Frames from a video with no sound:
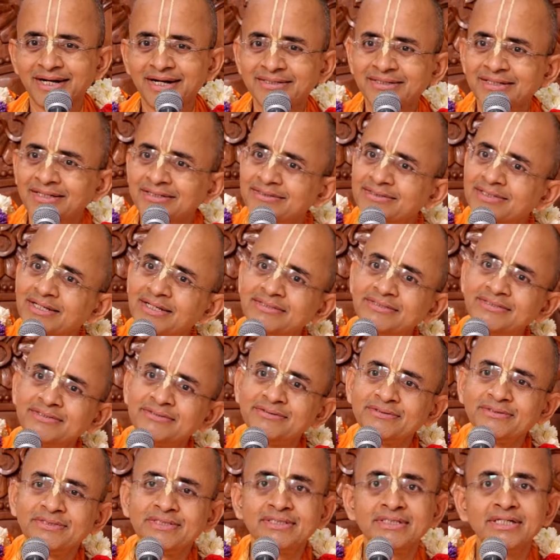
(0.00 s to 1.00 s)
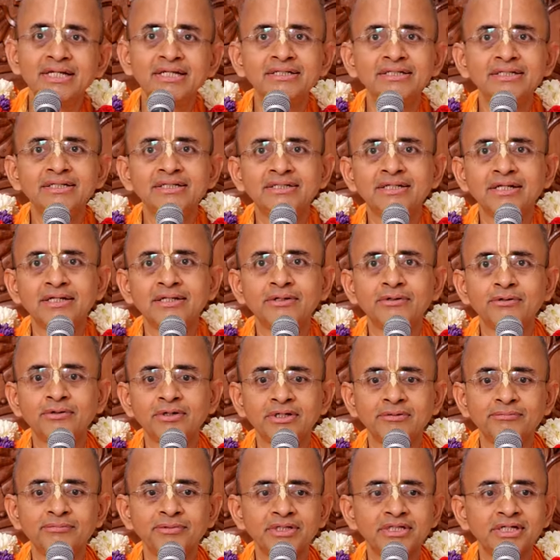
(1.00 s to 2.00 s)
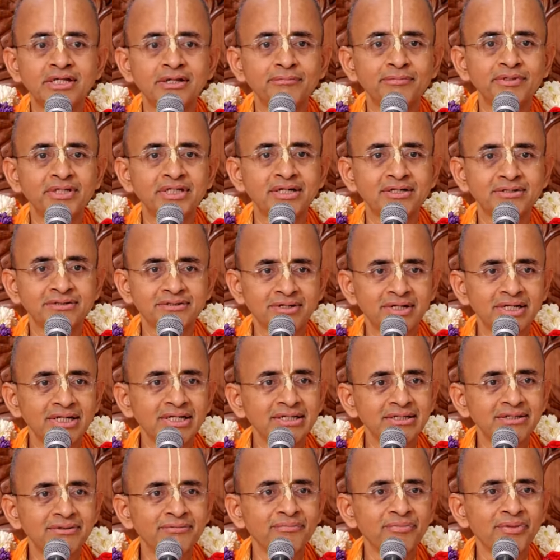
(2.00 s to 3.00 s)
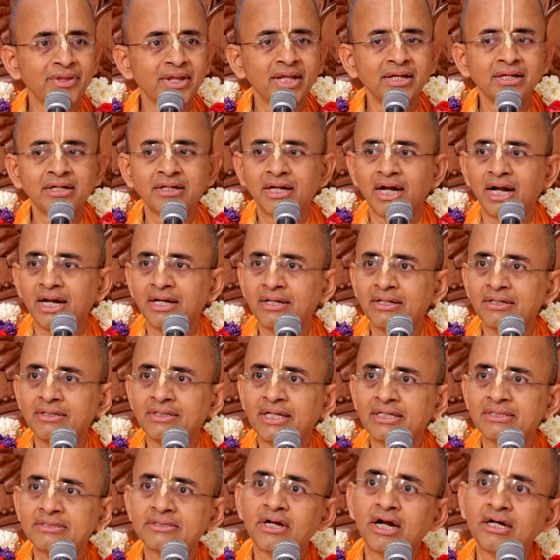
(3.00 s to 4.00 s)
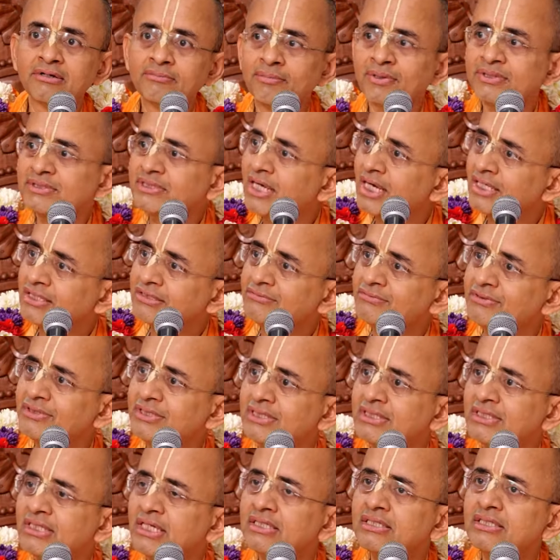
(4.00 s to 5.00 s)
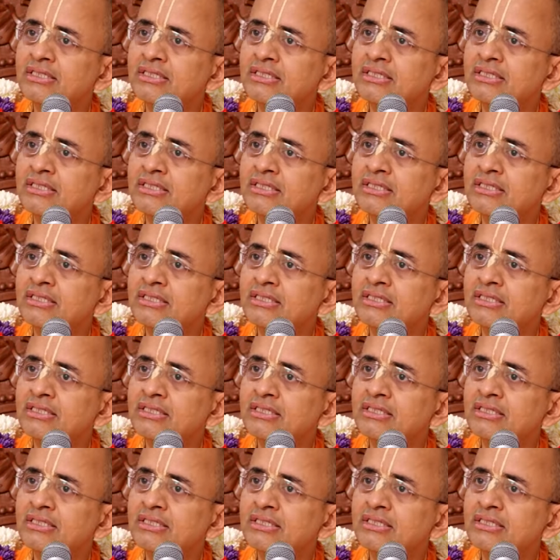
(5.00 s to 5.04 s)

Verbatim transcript: and then just you sit and eat and grow a big tummy, that's all and uh, there's not much activity.